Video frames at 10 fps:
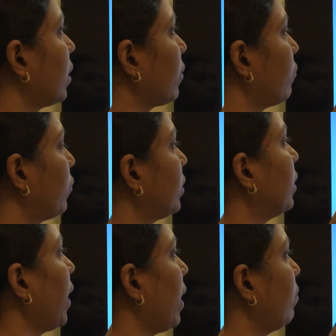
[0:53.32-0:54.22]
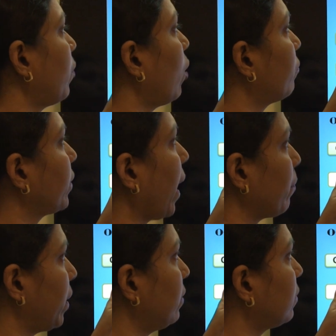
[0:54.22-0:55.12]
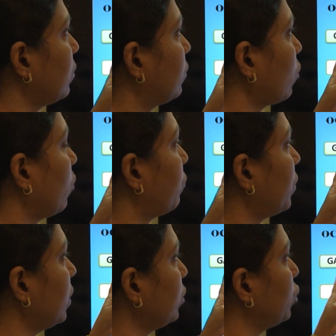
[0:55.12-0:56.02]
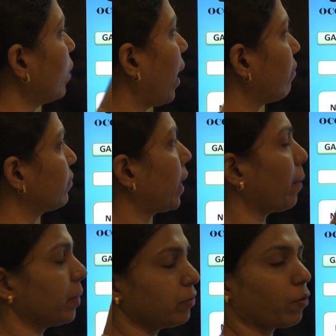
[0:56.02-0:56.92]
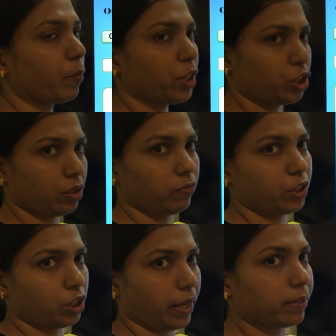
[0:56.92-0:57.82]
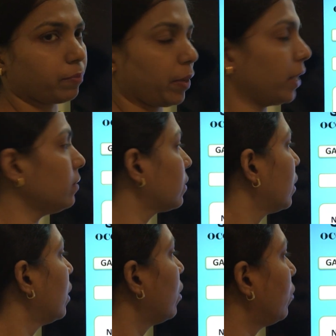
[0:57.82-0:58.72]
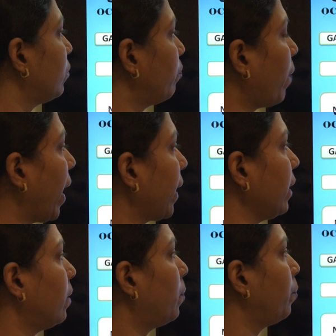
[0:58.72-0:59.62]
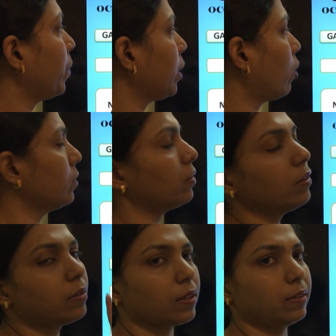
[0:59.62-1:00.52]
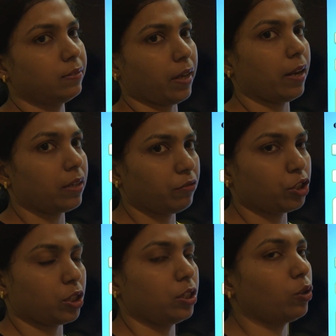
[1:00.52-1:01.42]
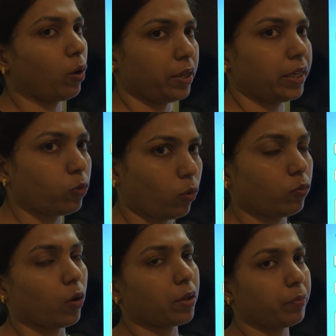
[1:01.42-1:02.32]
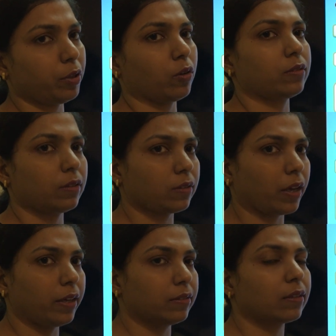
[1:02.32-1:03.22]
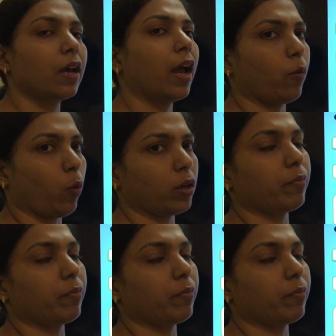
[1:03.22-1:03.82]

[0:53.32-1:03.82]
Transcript: with the help of gametes. So first you have gamete formation, which takes place by meiosis cell division. You already know what meiosis is, what